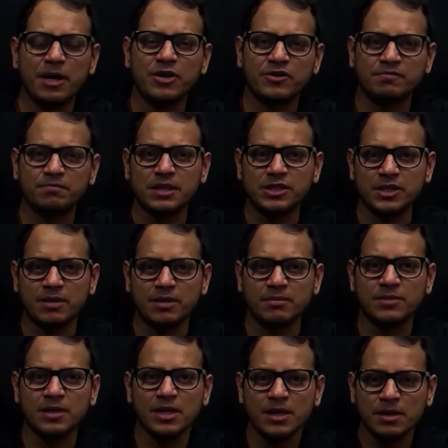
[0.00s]
Punjab,
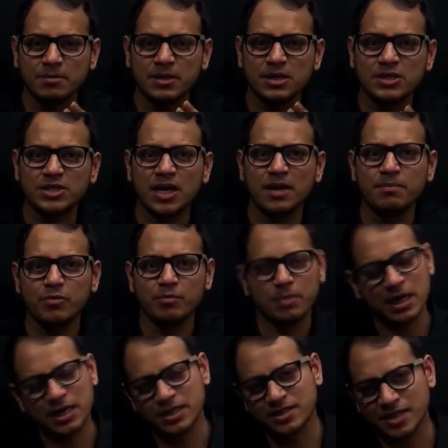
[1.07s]

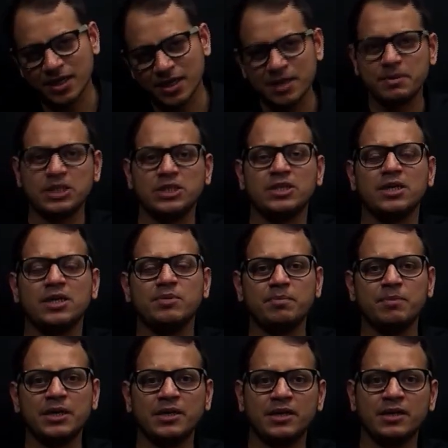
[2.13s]
Pakistani Punjab
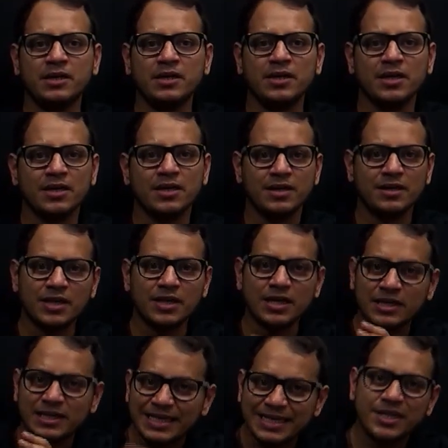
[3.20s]
dependent, that
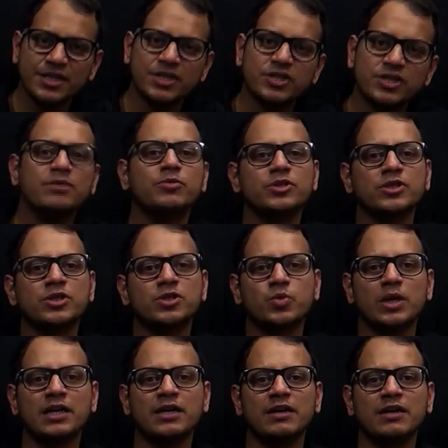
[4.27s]
irrigation projects were
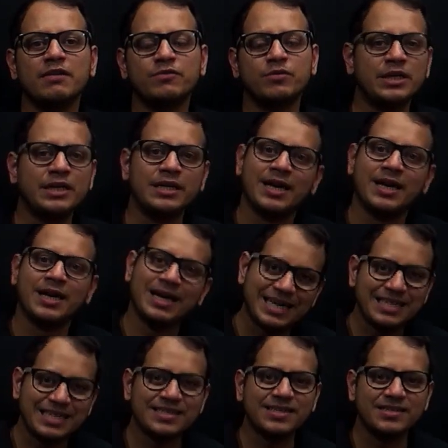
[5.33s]
left to India, and as a
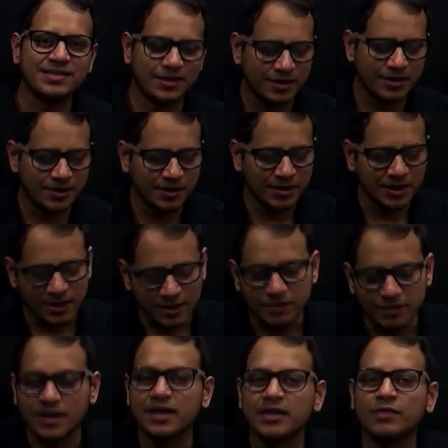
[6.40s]
result, there
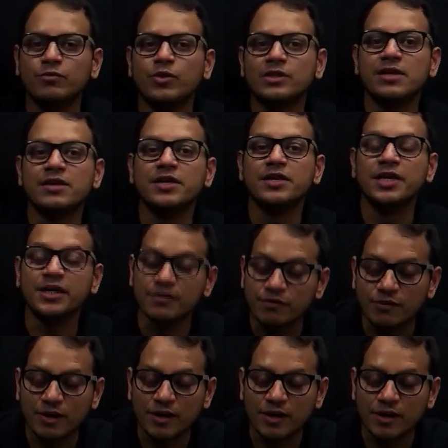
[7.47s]
was a need for